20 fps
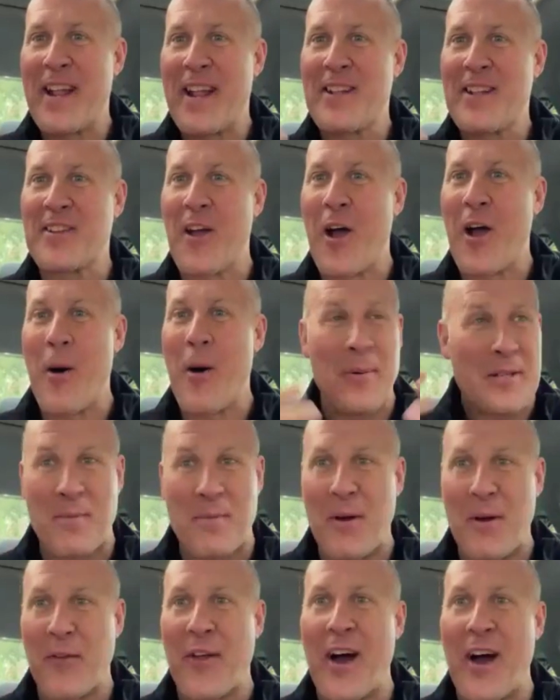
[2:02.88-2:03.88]
money to help
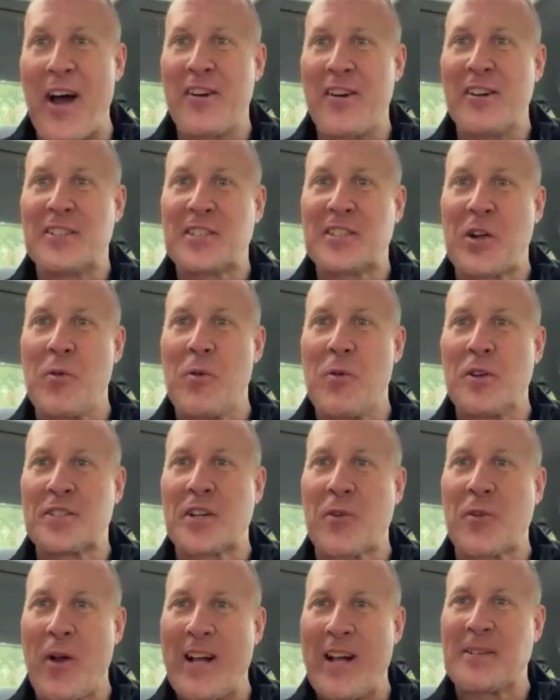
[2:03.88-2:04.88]
us build 100
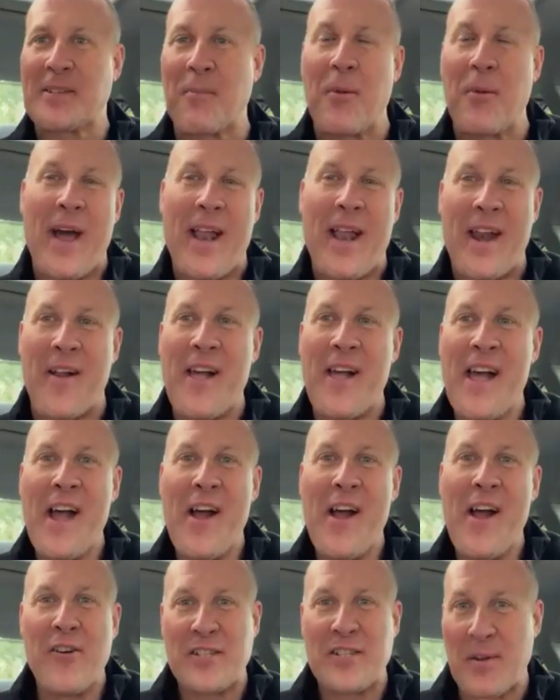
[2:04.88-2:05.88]
schools across the planet
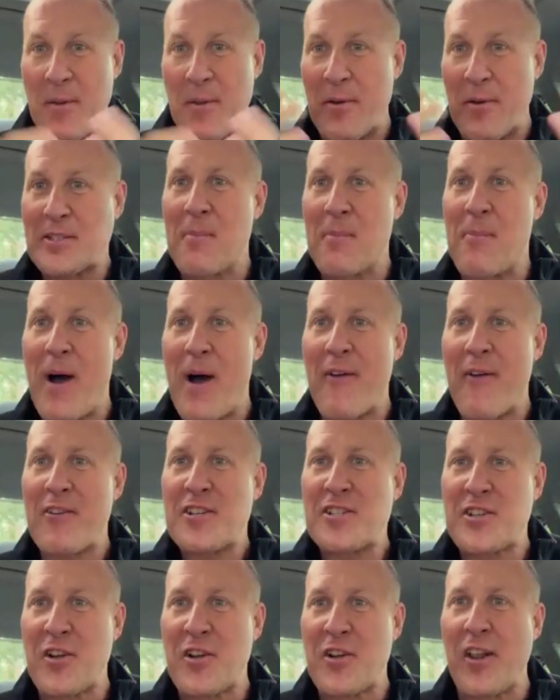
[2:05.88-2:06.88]
for some of the most
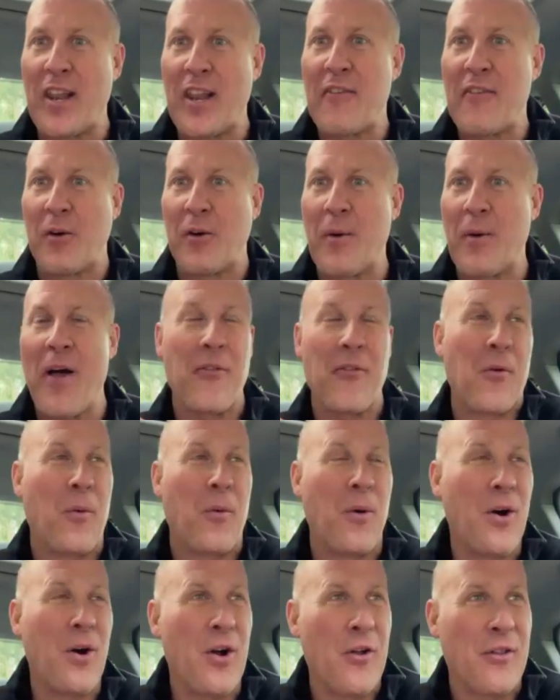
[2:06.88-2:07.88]
impoverished children living around the
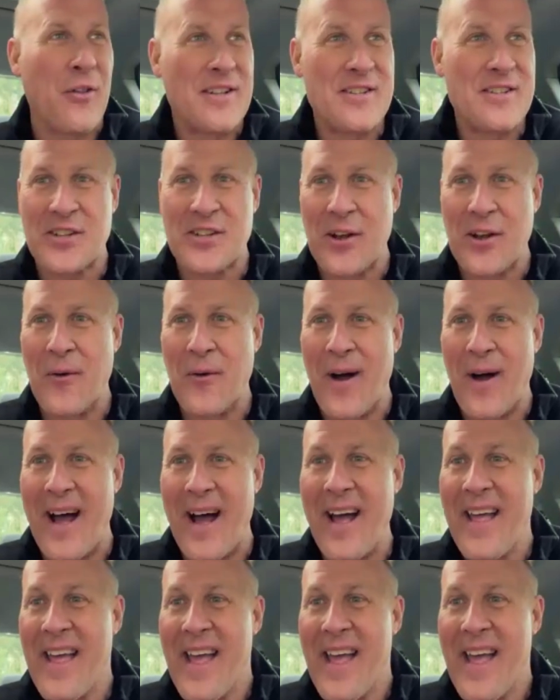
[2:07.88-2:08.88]
world. And so
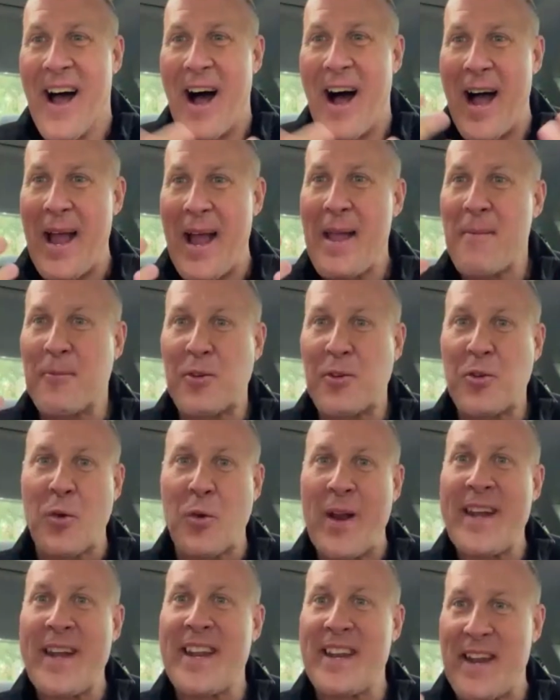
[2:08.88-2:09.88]
uh, I am
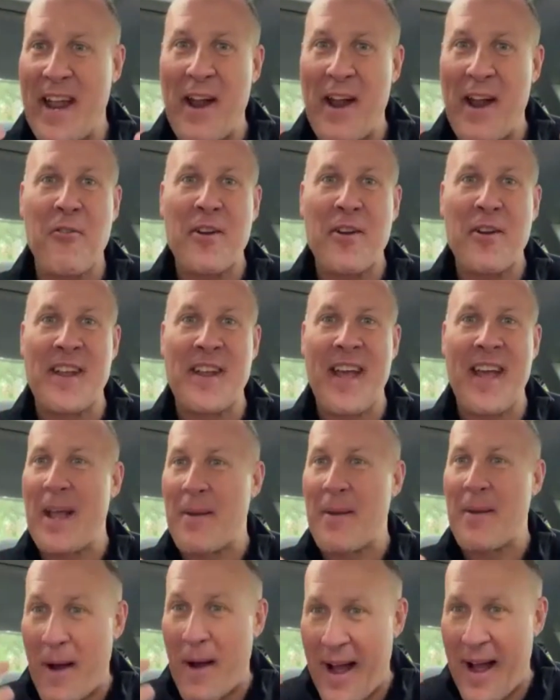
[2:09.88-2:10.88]
training every
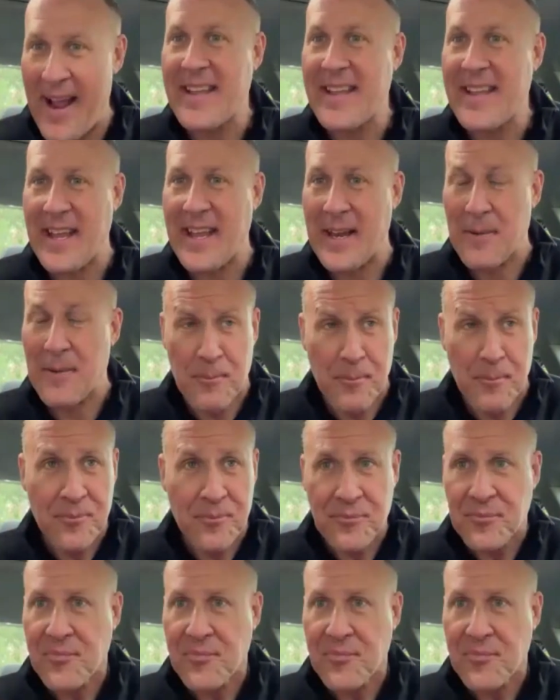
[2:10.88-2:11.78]
day. I'm hiking